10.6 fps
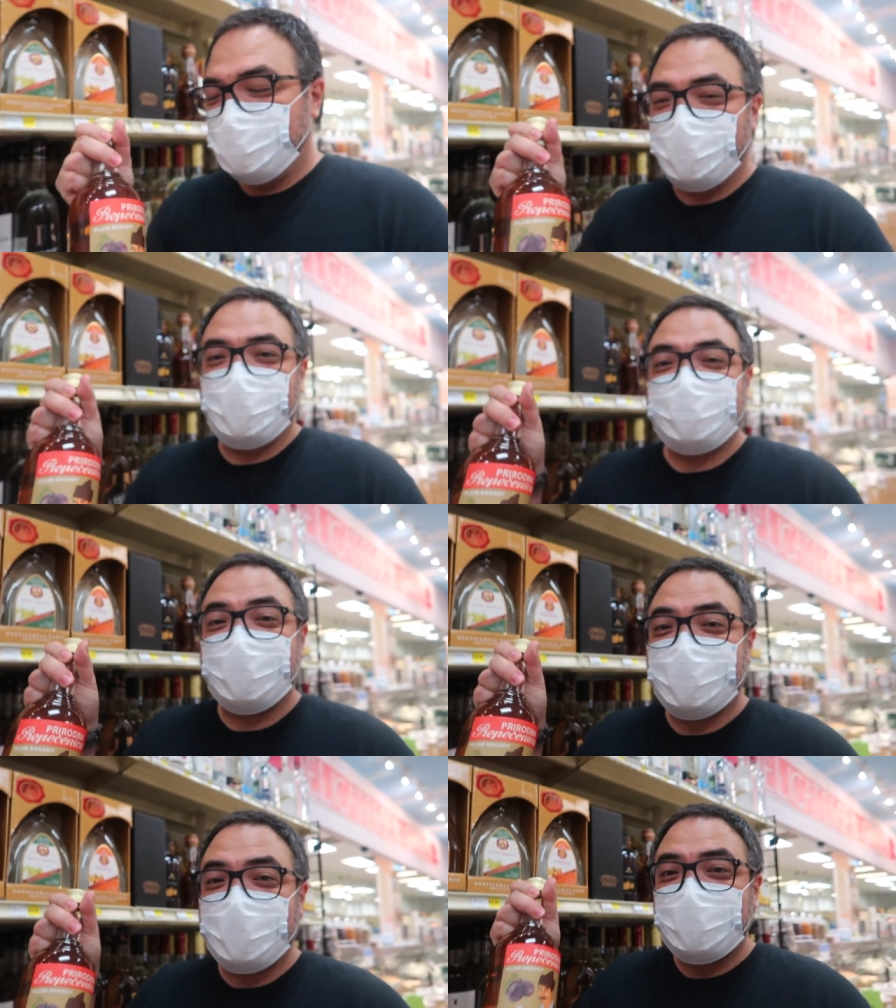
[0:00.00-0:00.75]
We're
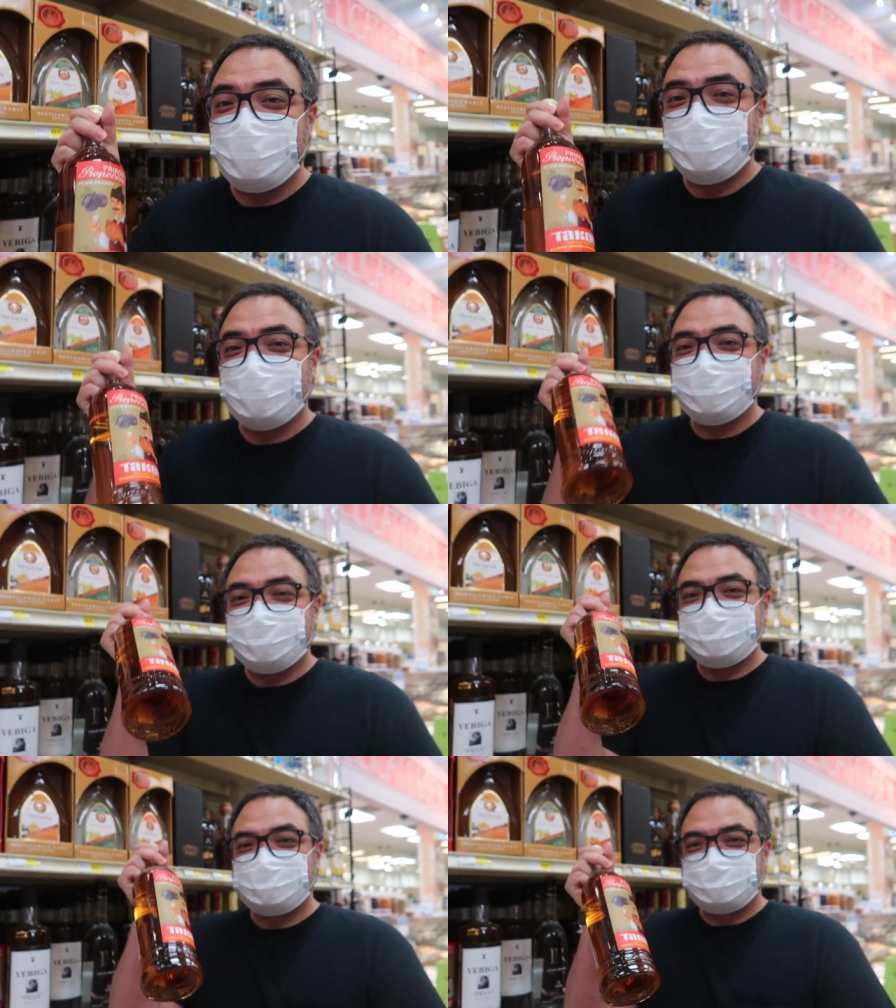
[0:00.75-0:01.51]
settle on this one.
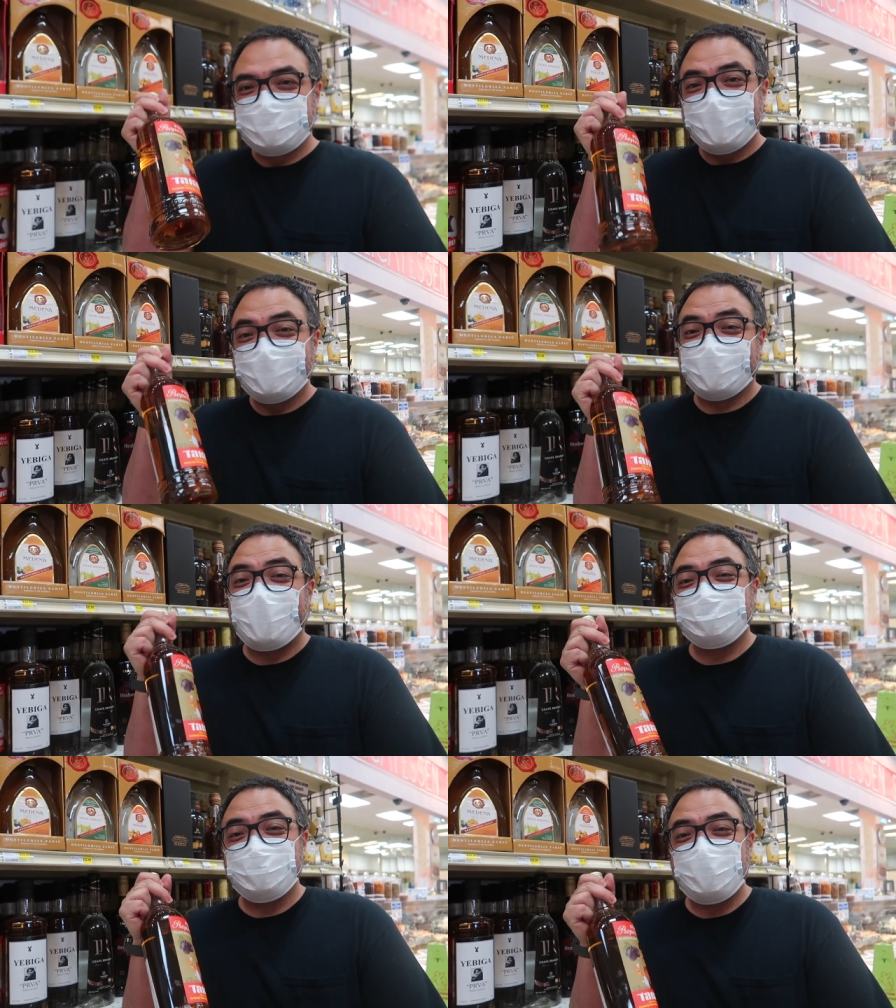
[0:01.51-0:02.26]
To
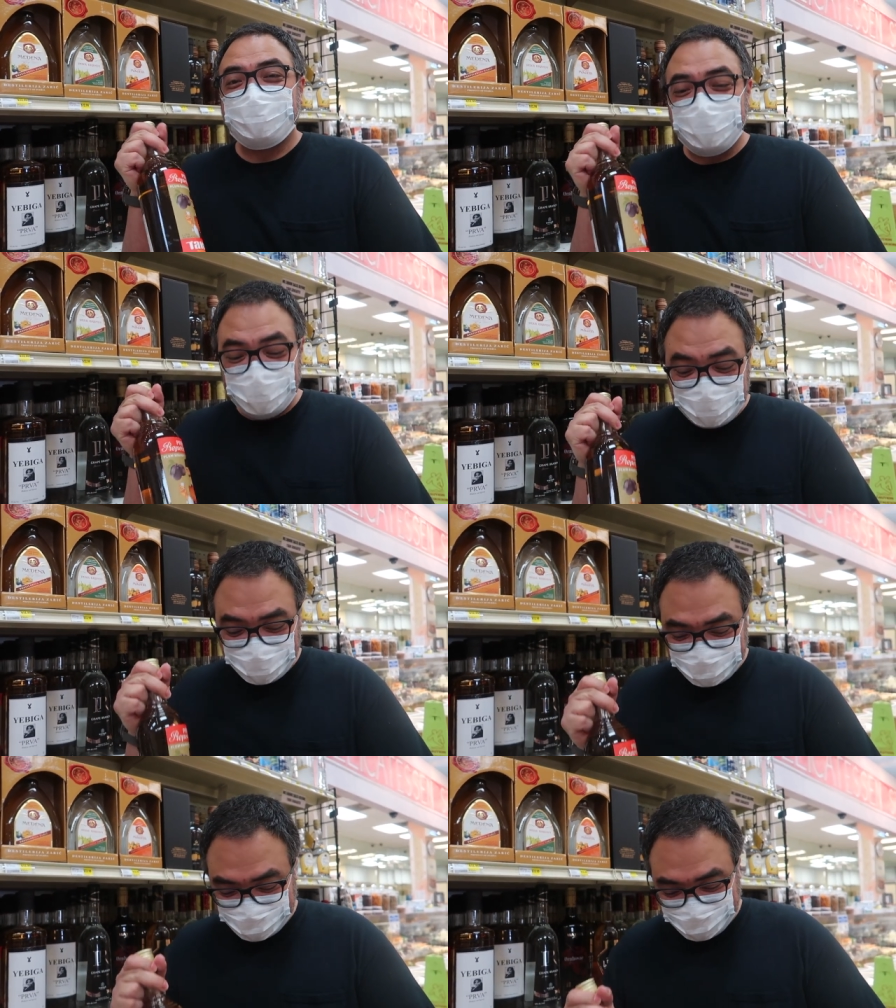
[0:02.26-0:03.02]
have some after dinner.